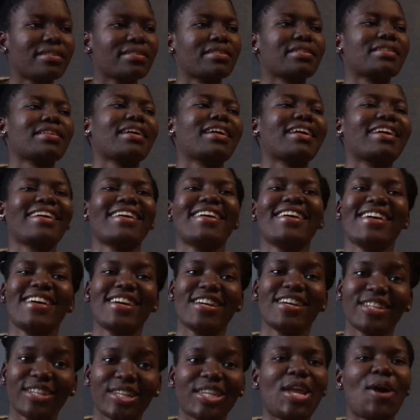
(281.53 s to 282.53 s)
Okay,
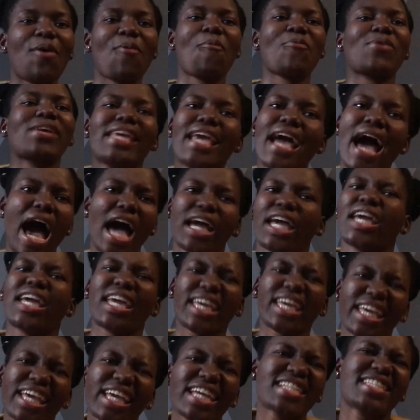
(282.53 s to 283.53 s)
now we are
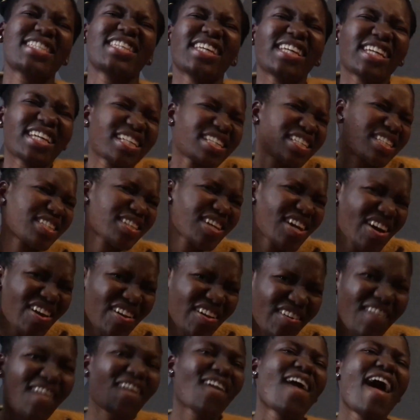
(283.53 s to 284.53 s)
getting it
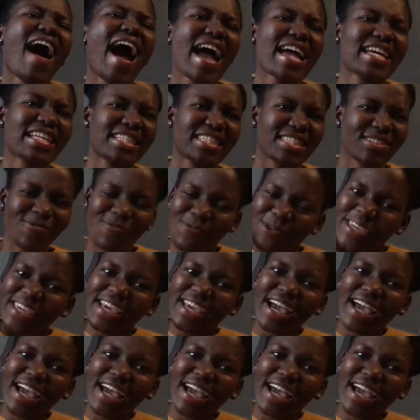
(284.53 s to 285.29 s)
right.